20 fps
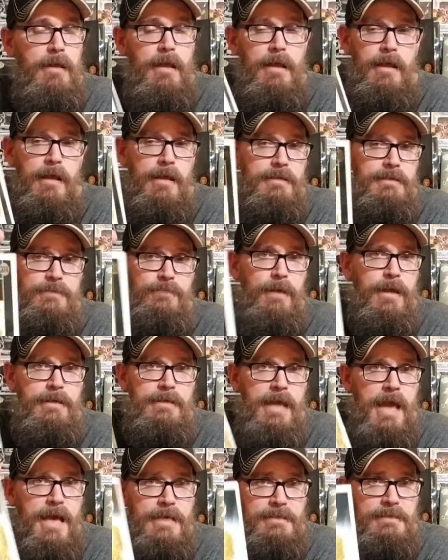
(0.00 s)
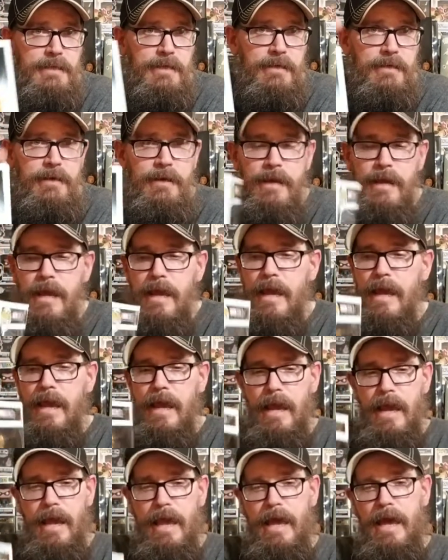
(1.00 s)
it's fantastic.
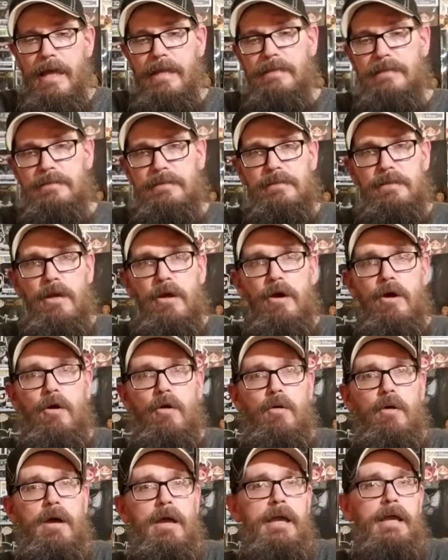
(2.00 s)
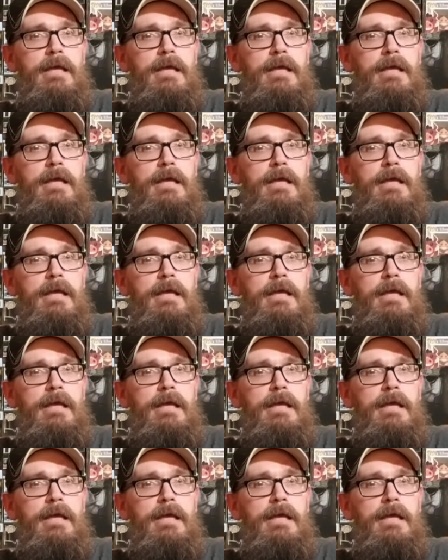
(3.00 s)
And so